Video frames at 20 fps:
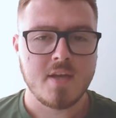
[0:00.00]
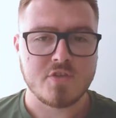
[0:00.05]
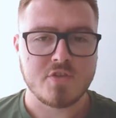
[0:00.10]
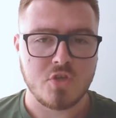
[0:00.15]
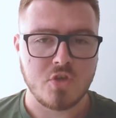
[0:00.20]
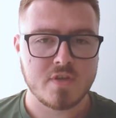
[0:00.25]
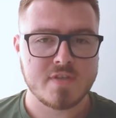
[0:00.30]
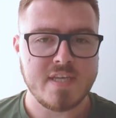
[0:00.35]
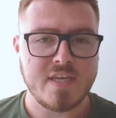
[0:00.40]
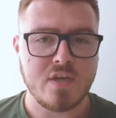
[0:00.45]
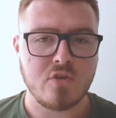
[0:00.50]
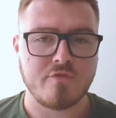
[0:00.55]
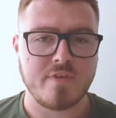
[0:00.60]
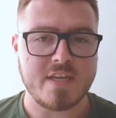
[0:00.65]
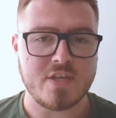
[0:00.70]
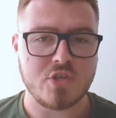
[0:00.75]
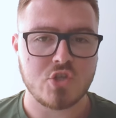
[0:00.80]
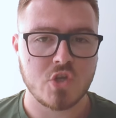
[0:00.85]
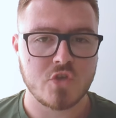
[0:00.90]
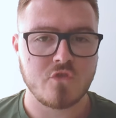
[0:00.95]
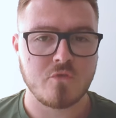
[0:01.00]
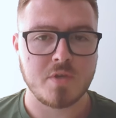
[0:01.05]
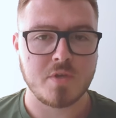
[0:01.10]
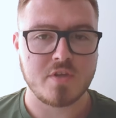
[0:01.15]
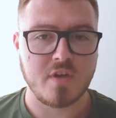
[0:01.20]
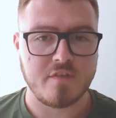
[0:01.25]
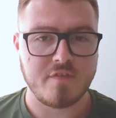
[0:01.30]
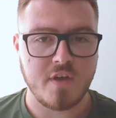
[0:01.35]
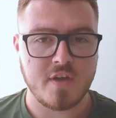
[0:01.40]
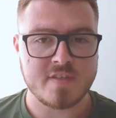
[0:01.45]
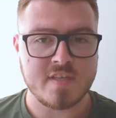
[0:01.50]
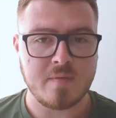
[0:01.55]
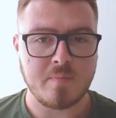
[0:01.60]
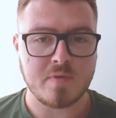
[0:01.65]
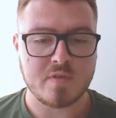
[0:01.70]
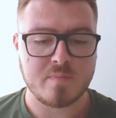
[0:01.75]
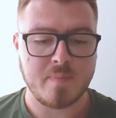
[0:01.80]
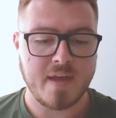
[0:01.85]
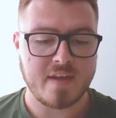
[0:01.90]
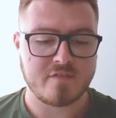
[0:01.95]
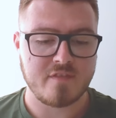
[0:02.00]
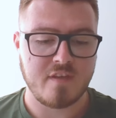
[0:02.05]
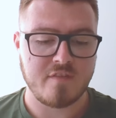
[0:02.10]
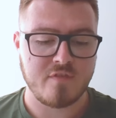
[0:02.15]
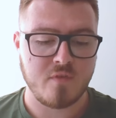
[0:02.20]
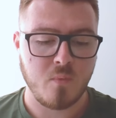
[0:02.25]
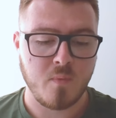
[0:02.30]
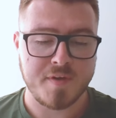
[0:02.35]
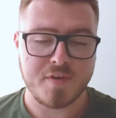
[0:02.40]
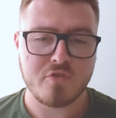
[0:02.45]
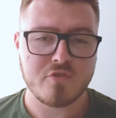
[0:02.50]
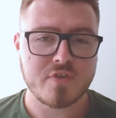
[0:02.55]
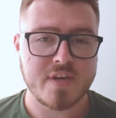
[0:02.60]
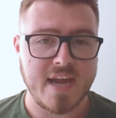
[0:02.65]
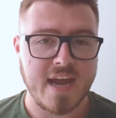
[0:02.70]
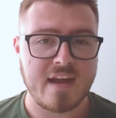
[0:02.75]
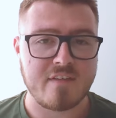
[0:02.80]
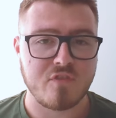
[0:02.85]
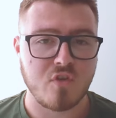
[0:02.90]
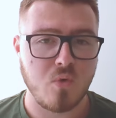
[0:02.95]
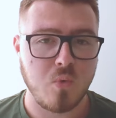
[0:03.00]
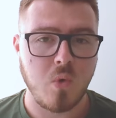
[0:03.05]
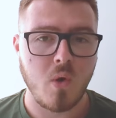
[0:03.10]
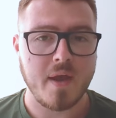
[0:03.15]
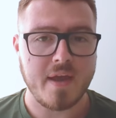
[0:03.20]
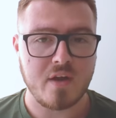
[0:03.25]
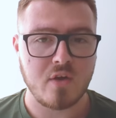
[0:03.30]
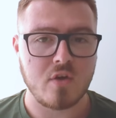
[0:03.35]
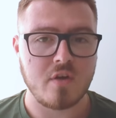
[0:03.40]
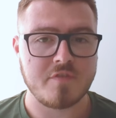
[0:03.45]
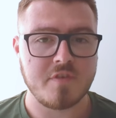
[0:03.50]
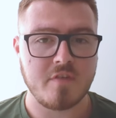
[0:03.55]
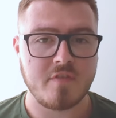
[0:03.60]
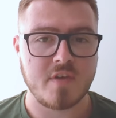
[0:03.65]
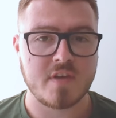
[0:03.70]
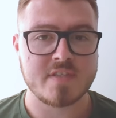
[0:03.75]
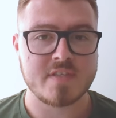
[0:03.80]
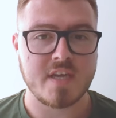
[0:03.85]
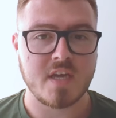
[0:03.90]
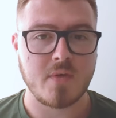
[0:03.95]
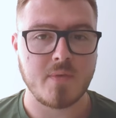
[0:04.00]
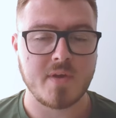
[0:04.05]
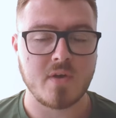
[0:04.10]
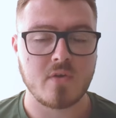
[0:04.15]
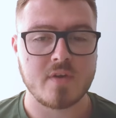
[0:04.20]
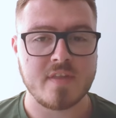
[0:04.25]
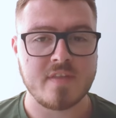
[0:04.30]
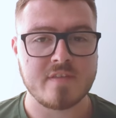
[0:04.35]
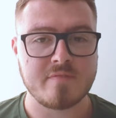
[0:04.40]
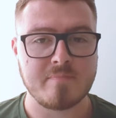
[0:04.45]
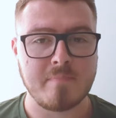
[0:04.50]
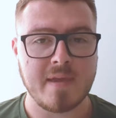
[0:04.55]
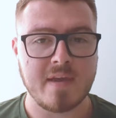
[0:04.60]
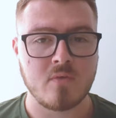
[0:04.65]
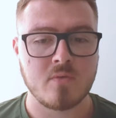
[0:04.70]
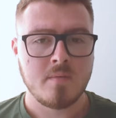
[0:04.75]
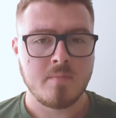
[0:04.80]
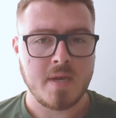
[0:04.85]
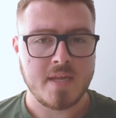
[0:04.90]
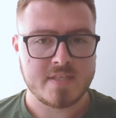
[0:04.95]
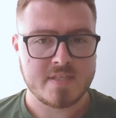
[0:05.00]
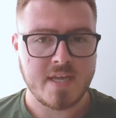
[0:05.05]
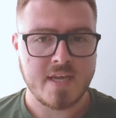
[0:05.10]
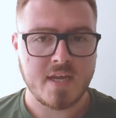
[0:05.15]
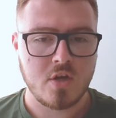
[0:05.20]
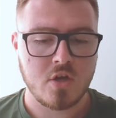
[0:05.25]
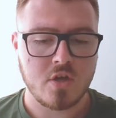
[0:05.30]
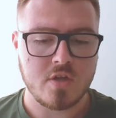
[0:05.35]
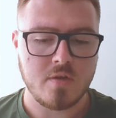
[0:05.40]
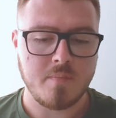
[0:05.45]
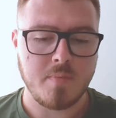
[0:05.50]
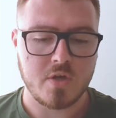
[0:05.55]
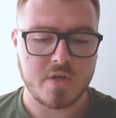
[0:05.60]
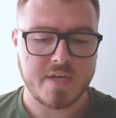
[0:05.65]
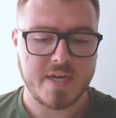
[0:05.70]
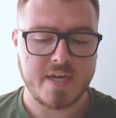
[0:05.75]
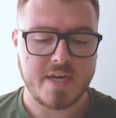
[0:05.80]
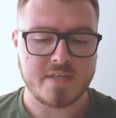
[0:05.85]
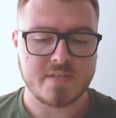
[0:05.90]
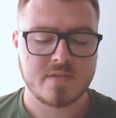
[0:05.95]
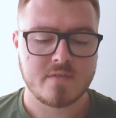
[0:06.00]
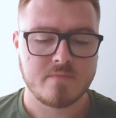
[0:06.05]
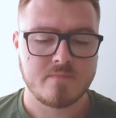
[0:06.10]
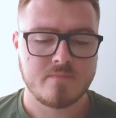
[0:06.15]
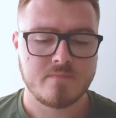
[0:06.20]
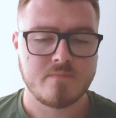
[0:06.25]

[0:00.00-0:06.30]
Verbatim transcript: So you can see already just from a diversity perspective, we already have quite a lot of diversity going on in this meal. But let's take a look at the bolognese.